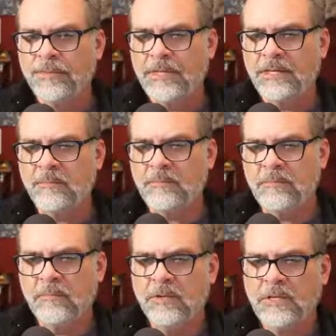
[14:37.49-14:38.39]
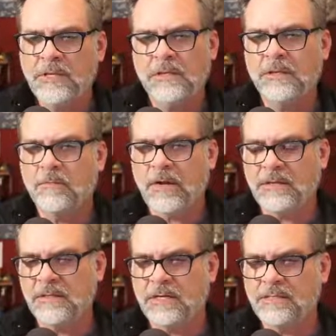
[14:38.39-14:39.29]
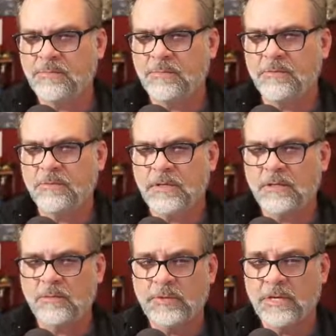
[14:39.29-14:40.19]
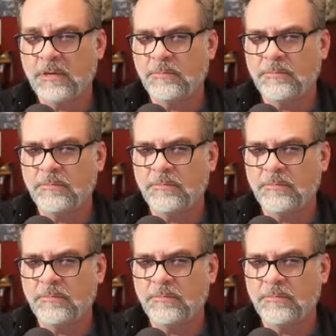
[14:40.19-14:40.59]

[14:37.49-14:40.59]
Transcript: Then immediately recognizable when illuminated